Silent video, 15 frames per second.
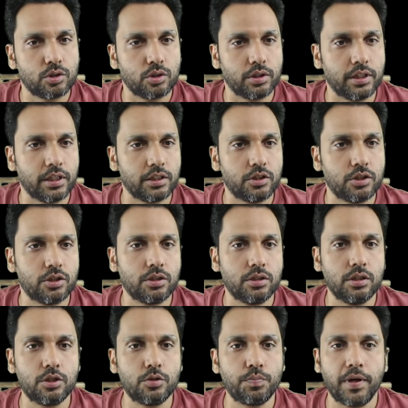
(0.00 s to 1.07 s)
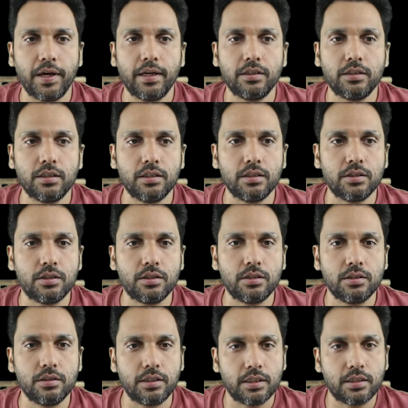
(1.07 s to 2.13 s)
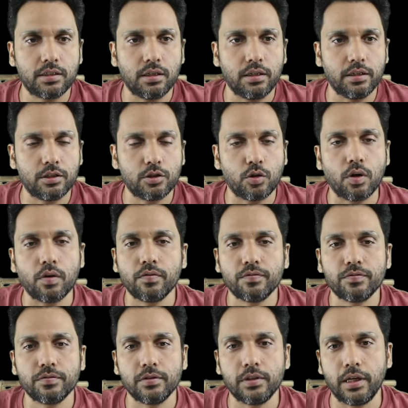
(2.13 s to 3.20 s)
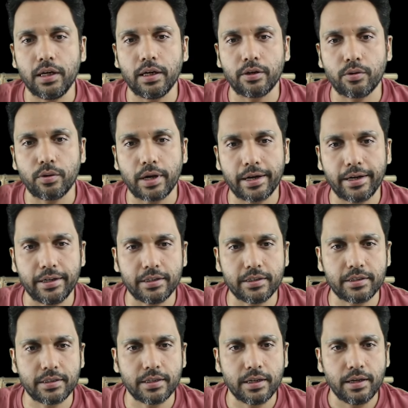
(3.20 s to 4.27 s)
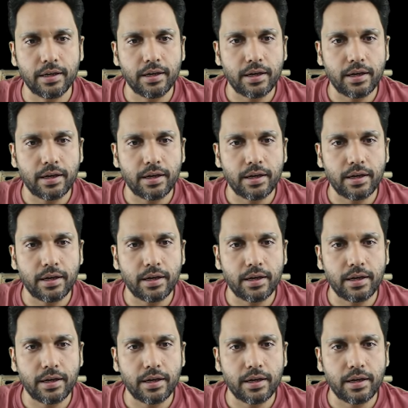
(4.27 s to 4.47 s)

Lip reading: So this page is just a list of the electrolytes,